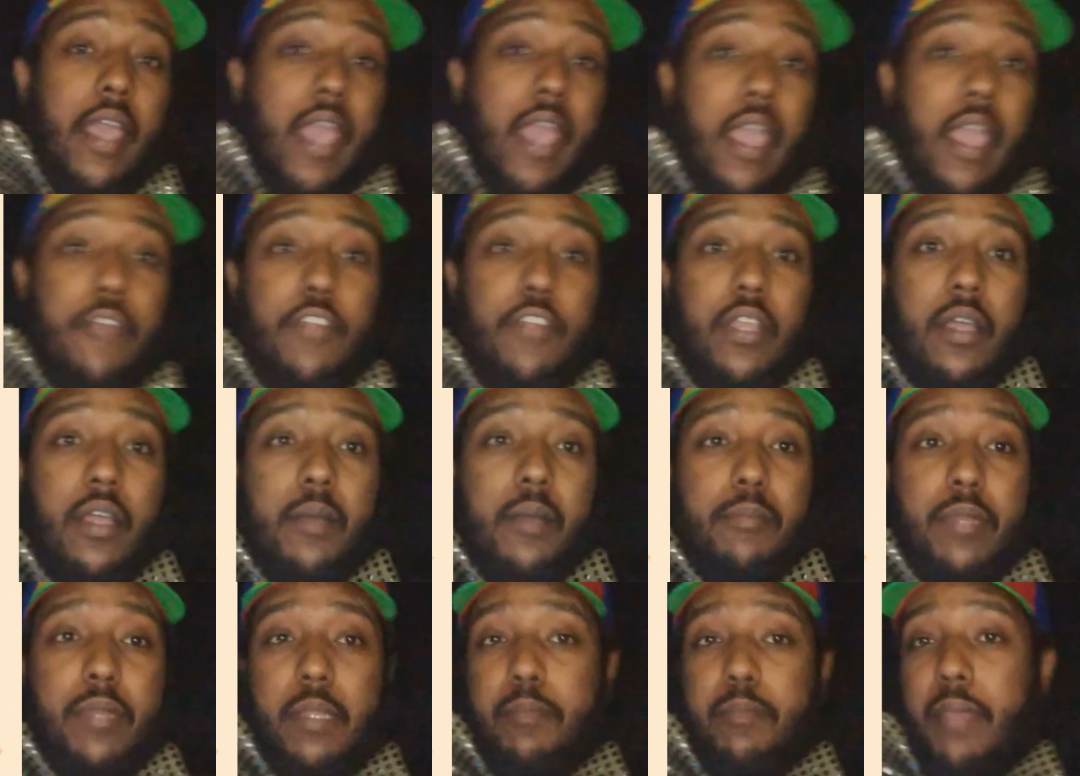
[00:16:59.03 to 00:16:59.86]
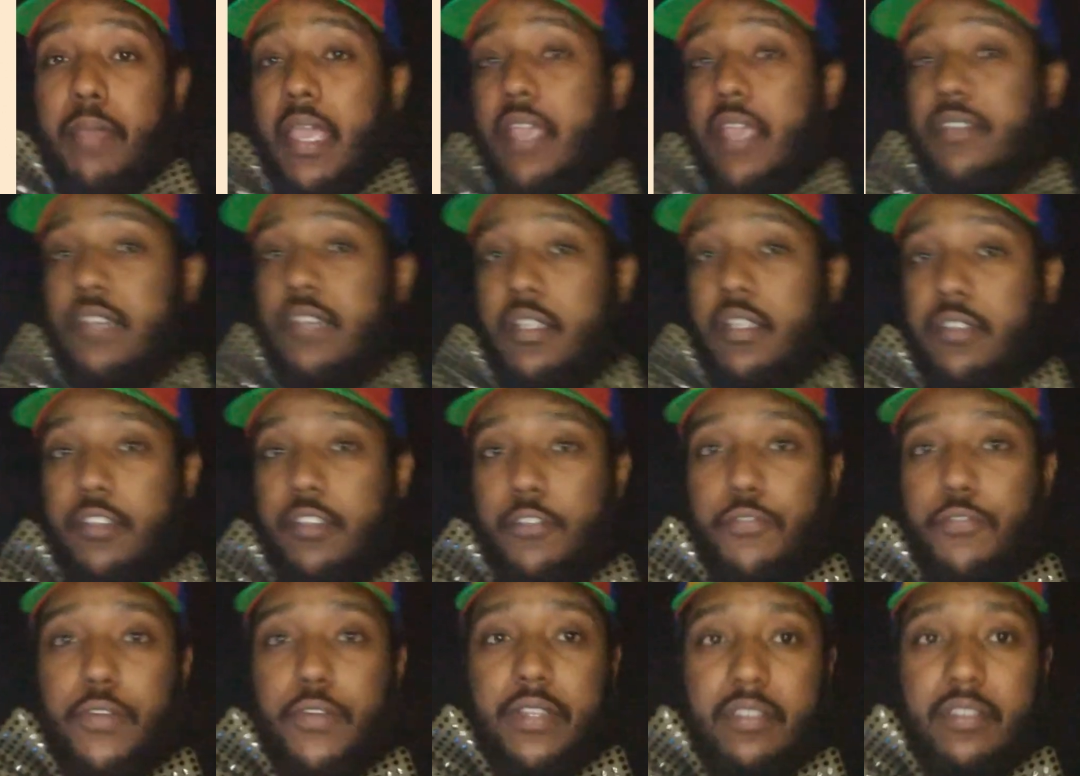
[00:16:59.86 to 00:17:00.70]
Every company pays a
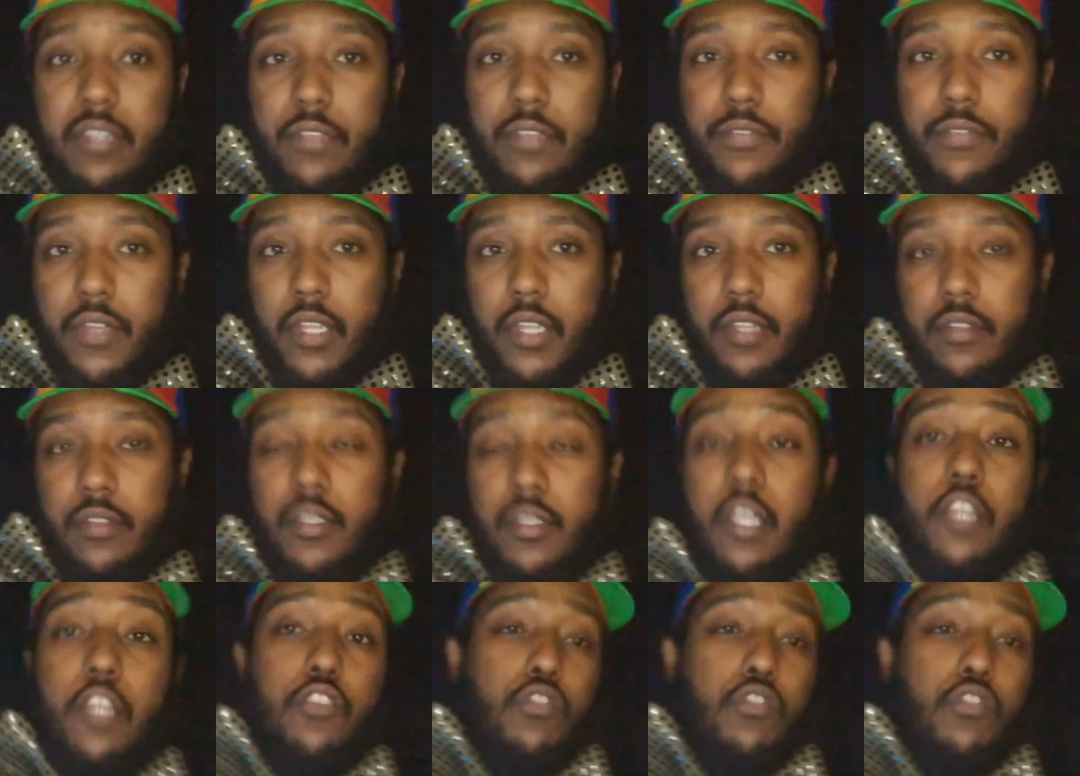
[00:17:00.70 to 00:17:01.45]
different dividend.